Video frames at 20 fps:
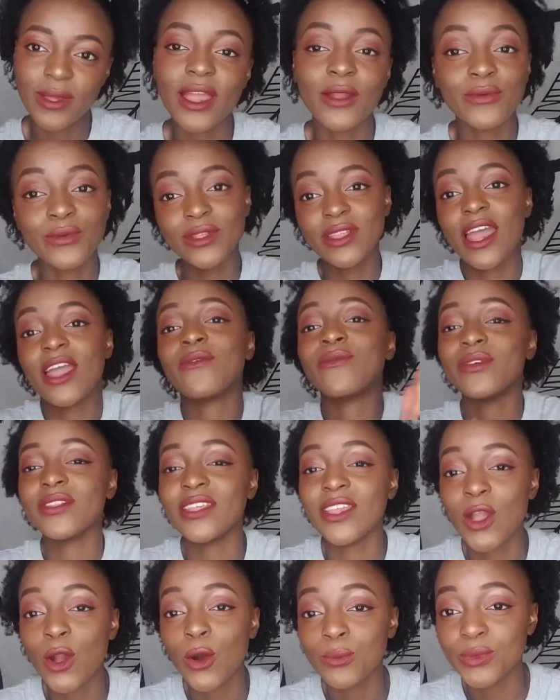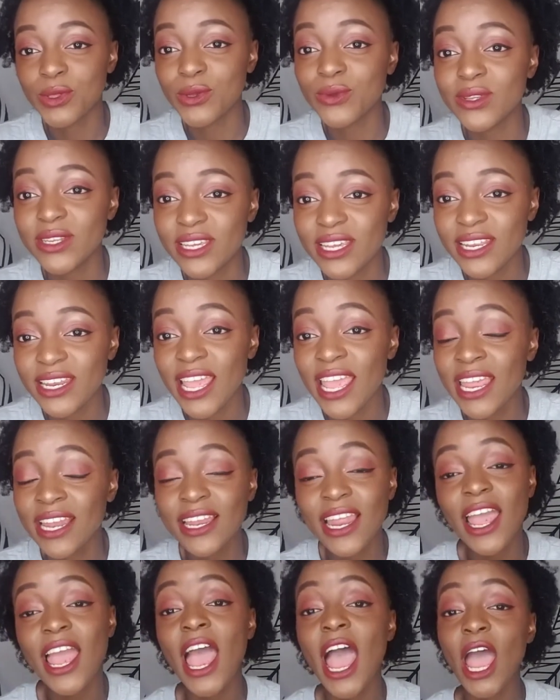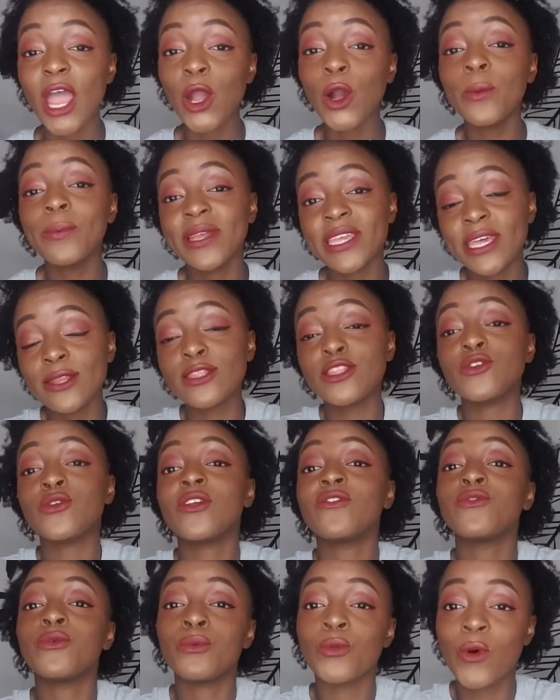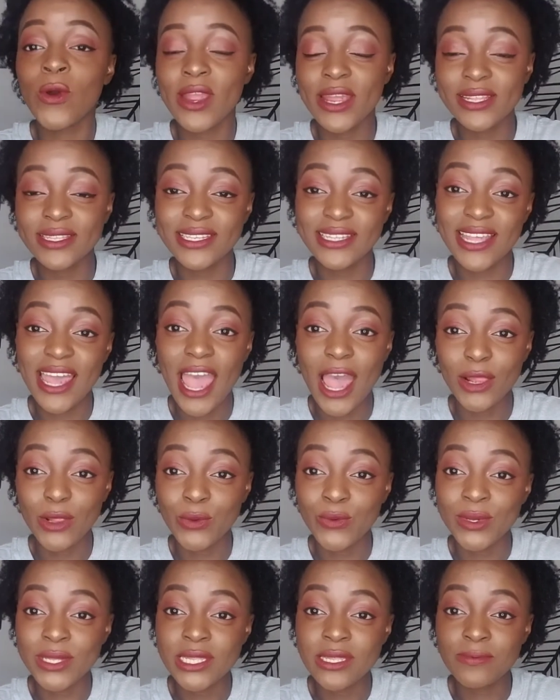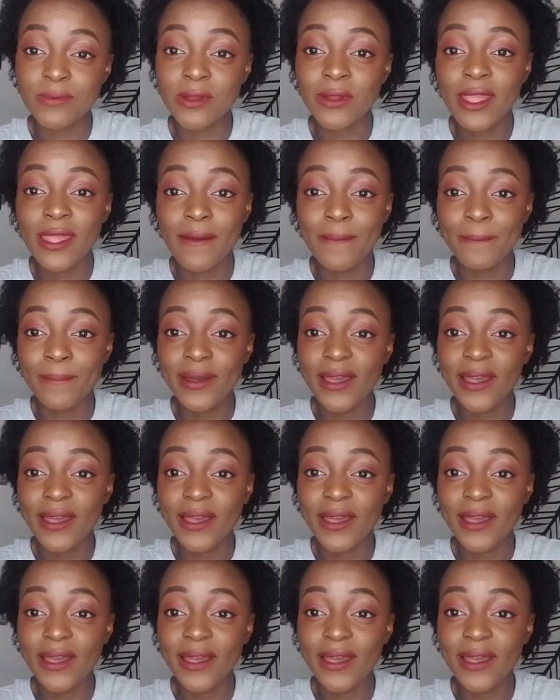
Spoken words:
I really hope you did, and I hope it gets you even more into the Halloween spirit.